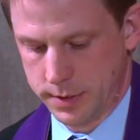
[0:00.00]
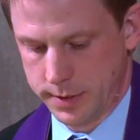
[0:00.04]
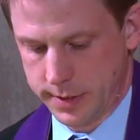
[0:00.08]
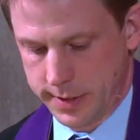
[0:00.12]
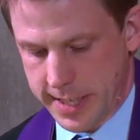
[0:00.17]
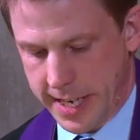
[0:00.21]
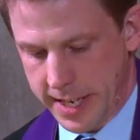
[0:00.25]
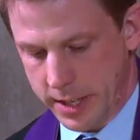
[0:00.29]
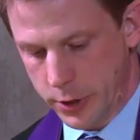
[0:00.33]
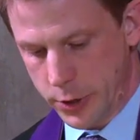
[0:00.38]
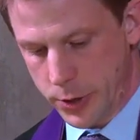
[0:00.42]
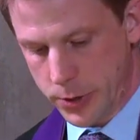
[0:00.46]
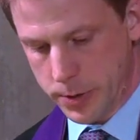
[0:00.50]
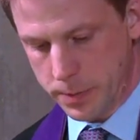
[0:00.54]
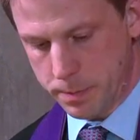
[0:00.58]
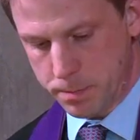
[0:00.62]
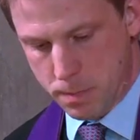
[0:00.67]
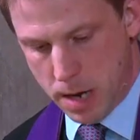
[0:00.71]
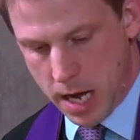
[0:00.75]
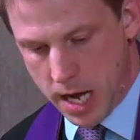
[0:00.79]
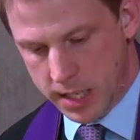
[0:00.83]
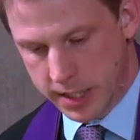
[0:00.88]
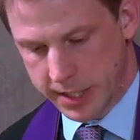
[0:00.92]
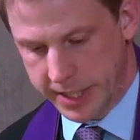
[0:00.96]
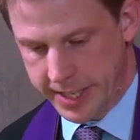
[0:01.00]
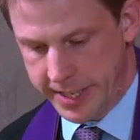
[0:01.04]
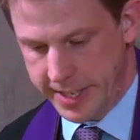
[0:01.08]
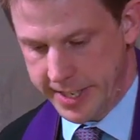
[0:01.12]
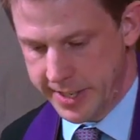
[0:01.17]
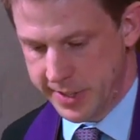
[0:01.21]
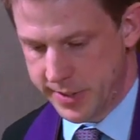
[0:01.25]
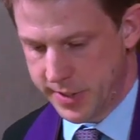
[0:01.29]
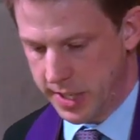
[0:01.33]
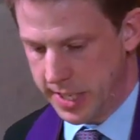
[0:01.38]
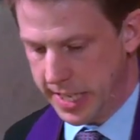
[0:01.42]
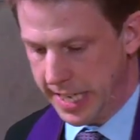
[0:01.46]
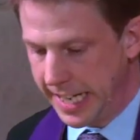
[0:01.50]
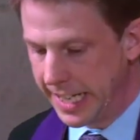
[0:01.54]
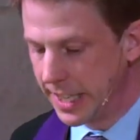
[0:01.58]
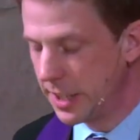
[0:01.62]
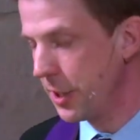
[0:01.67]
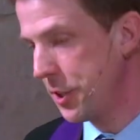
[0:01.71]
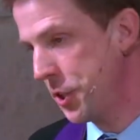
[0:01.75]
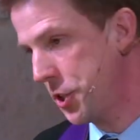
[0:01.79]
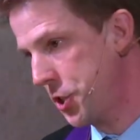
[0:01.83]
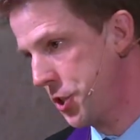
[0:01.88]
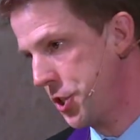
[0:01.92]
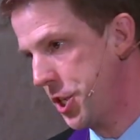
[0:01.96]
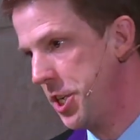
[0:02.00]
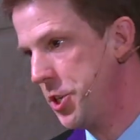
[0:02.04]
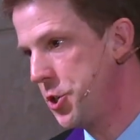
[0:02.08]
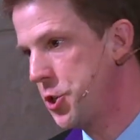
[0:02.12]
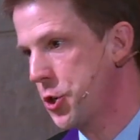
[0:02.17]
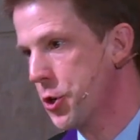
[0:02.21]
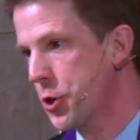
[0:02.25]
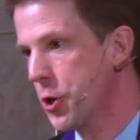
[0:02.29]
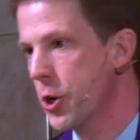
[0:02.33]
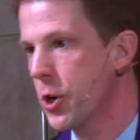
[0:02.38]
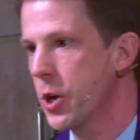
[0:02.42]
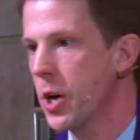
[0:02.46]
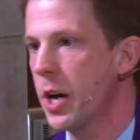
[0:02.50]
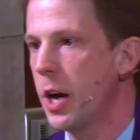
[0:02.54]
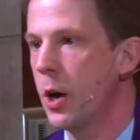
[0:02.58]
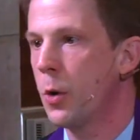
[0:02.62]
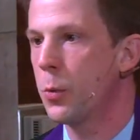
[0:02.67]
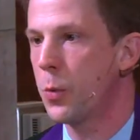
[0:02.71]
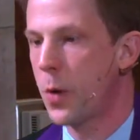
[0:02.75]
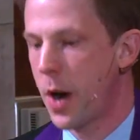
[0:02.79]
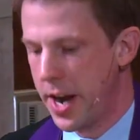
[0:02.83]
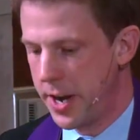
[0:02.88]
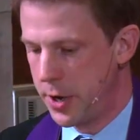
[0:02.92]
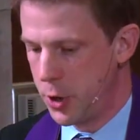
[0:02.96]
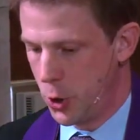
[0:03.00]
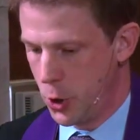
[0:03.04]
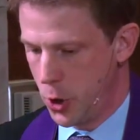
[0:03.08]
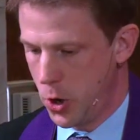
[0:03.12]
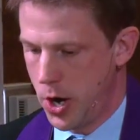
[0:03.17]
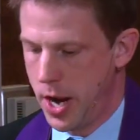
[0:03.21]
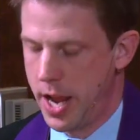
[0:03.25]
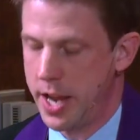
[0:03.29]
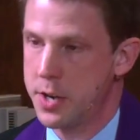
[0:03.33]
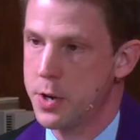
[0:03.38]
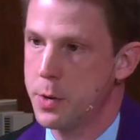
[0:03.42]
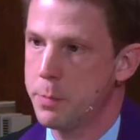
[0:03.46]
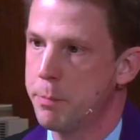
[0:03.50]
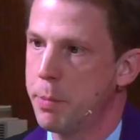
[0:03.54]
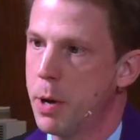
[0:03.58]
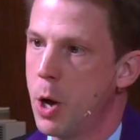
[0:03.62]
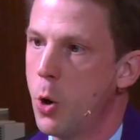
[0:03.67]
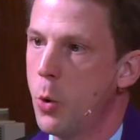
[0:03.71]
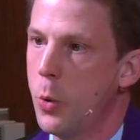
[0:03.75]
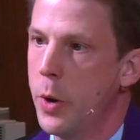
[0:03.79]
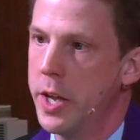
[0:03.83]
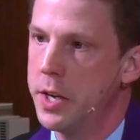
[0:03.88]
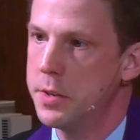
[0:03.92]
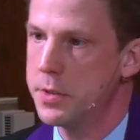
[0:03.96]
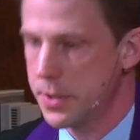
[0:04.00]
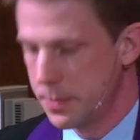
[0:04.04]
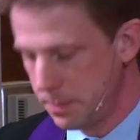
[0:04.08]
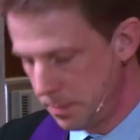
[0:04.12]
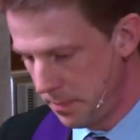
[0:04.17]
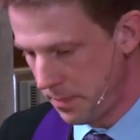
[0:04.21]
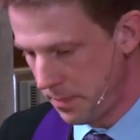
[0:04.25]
Taylor Molly is an English teacher, a writer, and a poet.